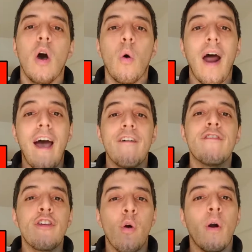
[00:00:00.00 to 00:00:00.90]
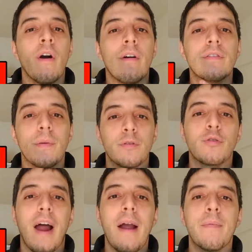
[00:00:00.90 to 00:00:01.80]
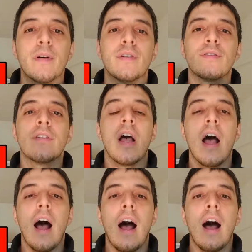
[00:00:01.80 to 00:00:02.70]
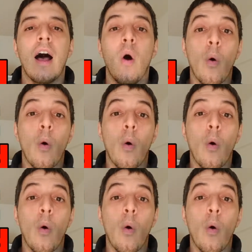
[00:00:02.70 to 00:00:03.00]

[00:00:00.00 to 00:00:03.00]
or have your subscribers uh,